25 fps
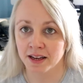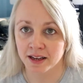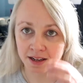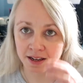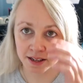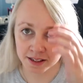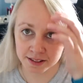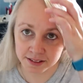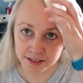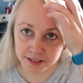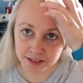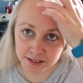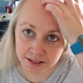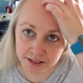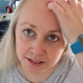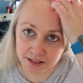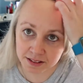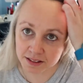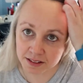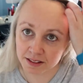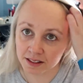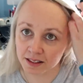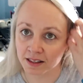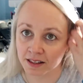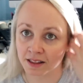because
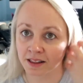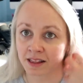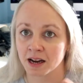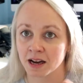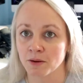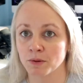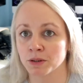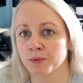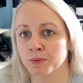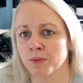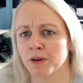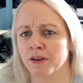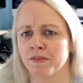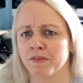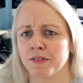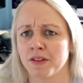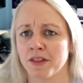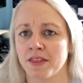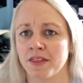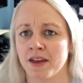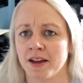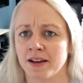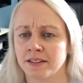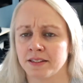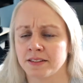that was one of the
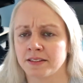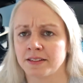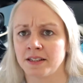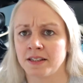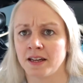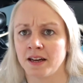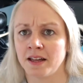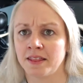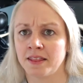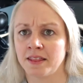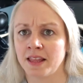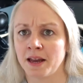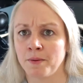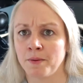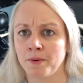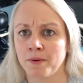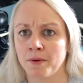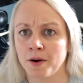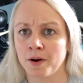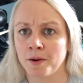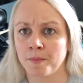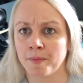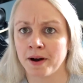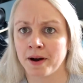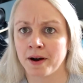things that they were
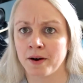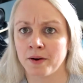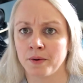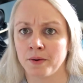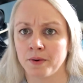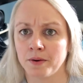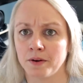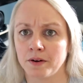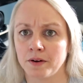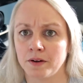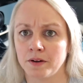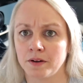on about